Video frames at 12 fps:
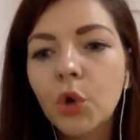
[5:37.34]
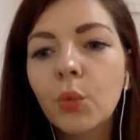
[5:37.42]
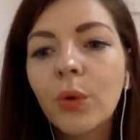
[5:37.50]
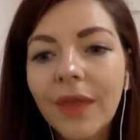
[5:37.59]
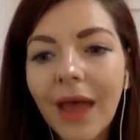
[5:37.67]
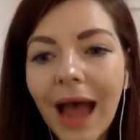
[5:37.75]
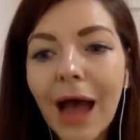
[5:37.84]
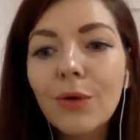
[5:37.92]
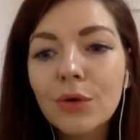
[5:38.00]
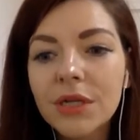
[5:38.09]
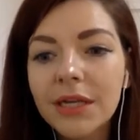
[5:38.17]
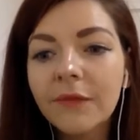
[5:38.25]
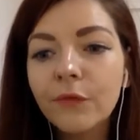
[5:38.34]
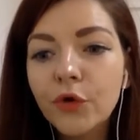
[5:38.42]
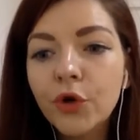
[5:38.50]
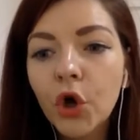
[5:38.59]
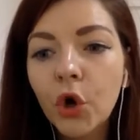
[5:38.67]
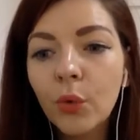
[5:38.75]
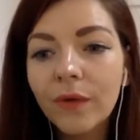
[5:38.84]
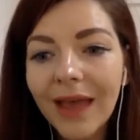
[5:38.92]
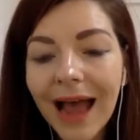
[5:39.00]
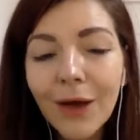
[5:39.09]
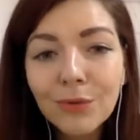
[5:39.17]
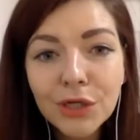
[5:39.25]
Without, if you go
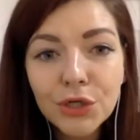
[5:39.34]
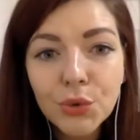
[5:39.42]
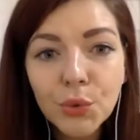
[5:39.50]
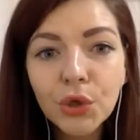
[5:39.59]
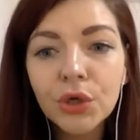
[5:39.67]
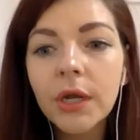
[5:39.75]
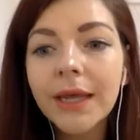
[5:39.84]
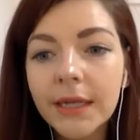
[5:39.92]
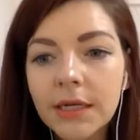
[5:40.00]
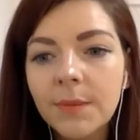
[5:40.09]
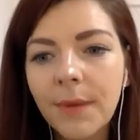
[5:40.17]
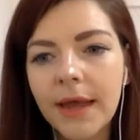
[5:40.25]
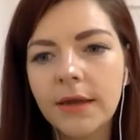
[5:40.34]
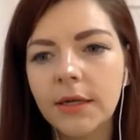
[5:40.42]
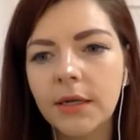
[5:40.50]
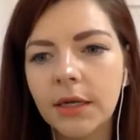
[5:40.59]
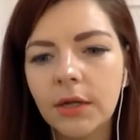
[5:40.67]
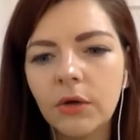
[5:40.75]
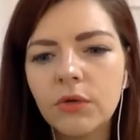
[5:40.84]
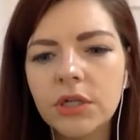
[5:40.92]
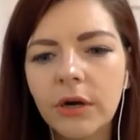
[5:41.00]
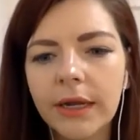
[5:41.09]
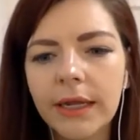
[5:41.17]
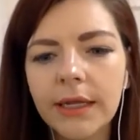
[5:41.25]
without a tour,
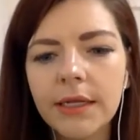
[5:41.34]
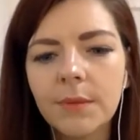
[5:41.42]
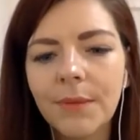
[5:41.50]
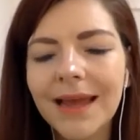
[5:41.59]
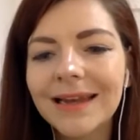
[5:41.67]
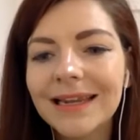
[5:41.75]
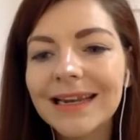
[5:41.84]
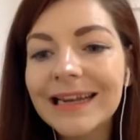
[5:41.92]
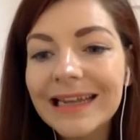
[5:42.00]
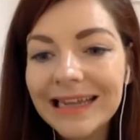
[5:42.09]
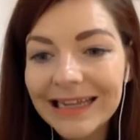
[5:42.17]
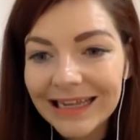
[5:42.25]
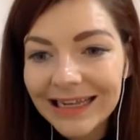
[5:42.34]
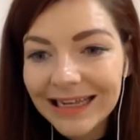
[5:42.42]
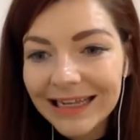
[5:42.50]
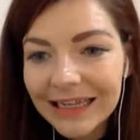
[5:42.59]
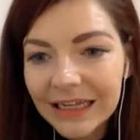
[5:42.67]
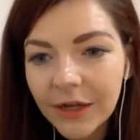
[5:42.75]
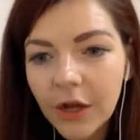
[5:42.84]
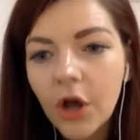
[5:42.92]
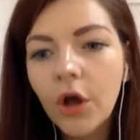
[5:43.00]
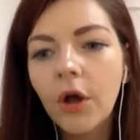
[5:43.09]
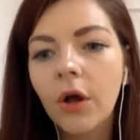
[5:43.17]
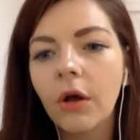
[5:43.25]
independently.
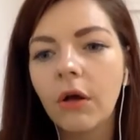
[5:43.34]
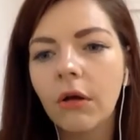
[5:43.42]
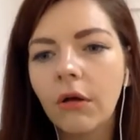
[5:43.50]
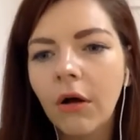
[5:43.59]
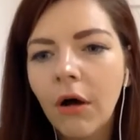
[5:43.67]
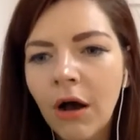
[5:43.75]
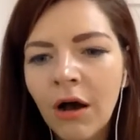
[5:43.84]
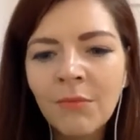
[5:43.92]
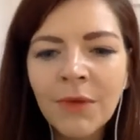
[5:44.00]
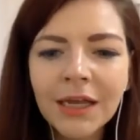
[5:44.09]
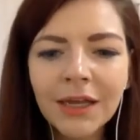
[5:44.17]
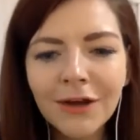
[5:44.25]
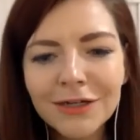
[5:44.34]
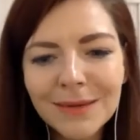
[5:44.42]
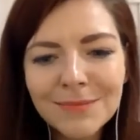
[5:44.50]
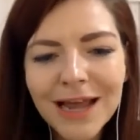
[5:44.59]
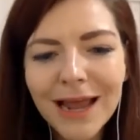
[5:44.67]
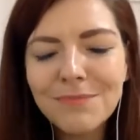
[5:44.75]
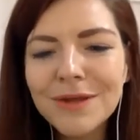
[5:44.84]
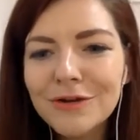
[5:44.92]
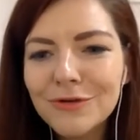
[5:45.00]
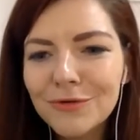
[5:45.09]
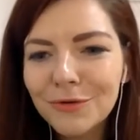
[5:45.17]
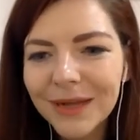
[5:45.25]
Oh my gosh, I'm typing
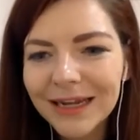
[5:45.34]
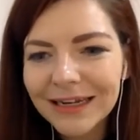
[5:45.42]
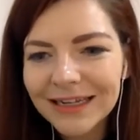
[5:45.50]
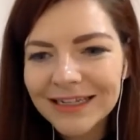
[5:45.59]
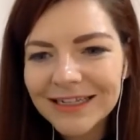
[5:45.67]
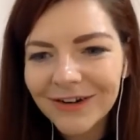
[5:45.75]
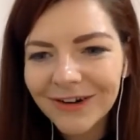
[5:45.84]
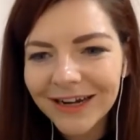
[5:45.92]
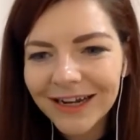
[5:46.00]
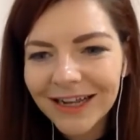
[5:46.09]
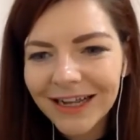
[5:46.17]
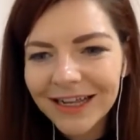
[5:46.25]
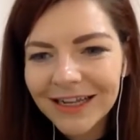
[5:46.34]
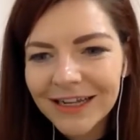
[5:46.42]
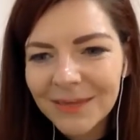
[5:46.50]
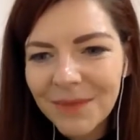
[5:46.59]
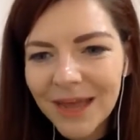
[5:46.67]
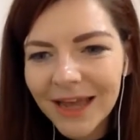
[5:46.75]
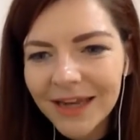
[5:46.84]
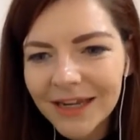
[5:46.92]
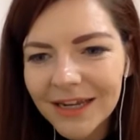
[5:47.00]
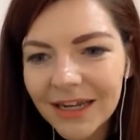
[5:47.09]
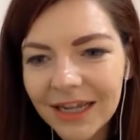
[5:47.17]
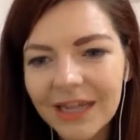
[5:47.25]
too quickly, sorry.
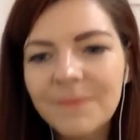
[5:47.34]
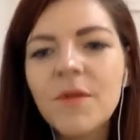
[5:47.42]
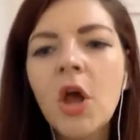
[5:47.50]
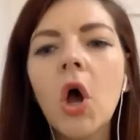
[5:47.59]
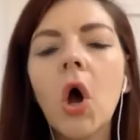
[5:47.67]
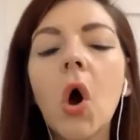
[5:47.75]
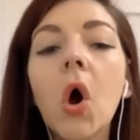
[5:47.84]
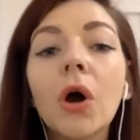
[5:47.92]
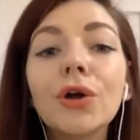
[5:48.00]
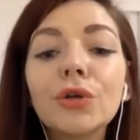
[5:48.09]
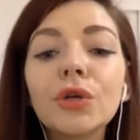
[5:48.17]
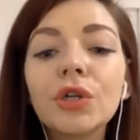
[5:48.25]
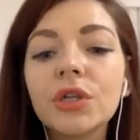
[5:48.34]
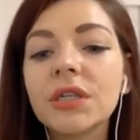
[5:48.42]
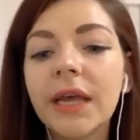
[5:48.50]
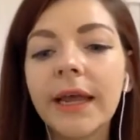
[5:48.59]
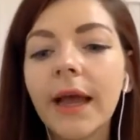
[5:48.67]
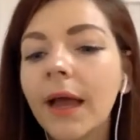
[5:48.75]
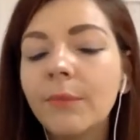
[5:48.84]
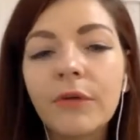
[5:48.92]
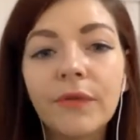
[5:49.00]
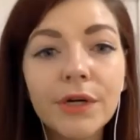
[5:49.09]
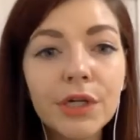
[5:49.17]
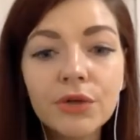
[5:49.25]
Independently. Or you can just say, I
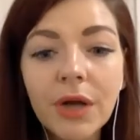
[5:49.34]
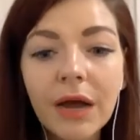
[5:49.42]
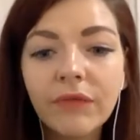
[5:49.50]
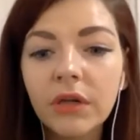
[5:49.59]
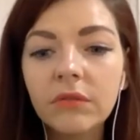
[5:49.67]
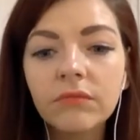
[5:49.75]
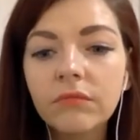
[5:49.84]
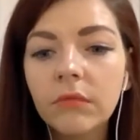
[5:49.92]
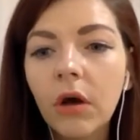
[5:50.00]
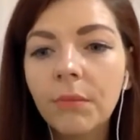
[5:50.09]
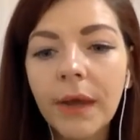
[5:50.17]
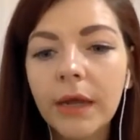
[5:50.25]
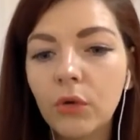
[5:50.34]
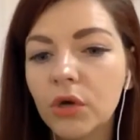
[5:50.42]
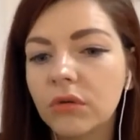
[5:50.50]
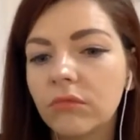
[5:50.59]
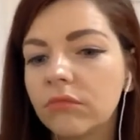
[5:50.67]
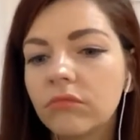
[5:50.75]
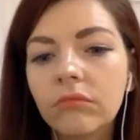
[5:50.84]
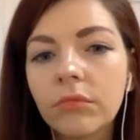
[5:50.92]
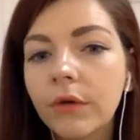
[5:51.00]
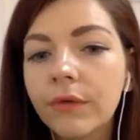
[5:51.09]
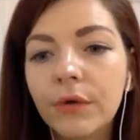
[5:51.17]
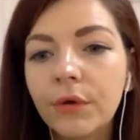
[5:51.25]
prefer to travel on my own.
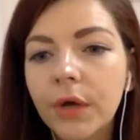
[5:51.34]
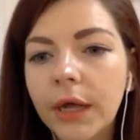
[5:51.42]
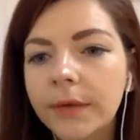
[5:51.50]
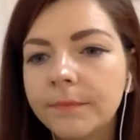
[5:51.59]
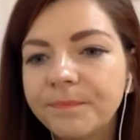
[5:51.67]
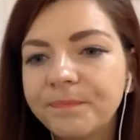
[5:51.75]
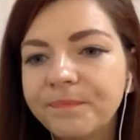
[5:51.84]
Both are okay.